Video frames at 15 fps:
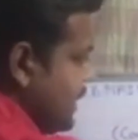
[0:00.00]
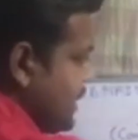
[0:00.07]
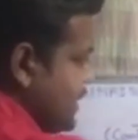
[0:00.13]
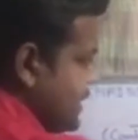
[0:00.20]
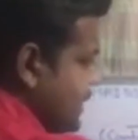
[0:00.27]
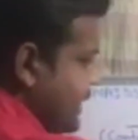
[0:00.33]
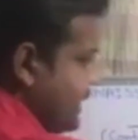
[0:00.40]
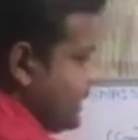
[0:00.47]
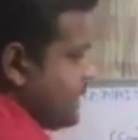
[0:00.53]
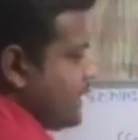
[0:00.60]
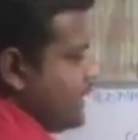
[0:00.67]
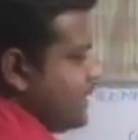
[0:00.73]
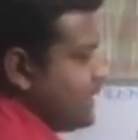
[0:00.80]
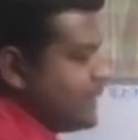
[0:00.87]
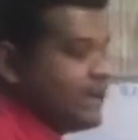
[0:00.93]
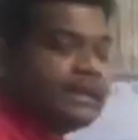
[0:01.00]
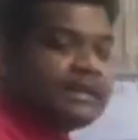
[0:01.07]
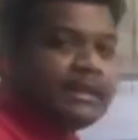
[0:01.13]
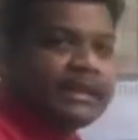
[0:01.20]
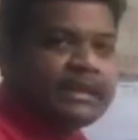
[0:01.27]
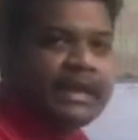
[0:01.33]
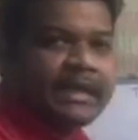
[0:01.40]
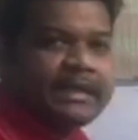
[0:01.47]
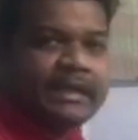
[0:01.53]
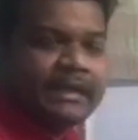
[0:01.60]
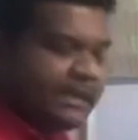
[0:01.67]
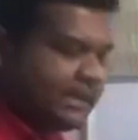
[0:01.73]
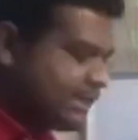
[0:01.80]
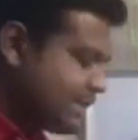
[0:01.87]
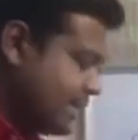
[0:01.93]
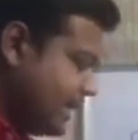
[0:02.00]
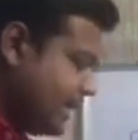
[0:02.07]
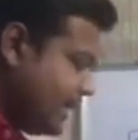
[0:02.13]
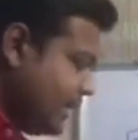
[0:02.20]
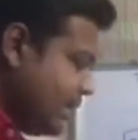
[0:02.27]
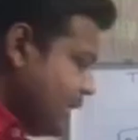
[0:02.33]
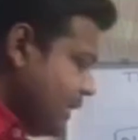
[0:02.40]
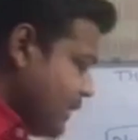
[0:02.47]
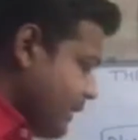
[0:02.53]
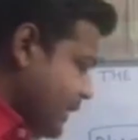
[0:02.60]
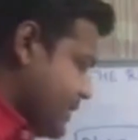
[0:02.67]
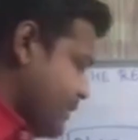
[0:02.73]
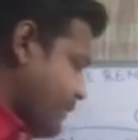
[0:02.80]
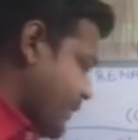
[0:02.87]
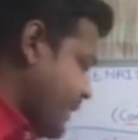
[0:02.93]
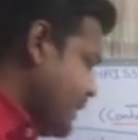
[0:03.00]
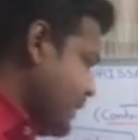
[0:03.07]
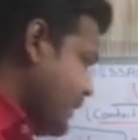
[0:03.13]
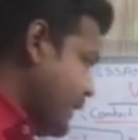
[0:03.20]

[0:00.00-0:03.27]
these 33 criteria are classified,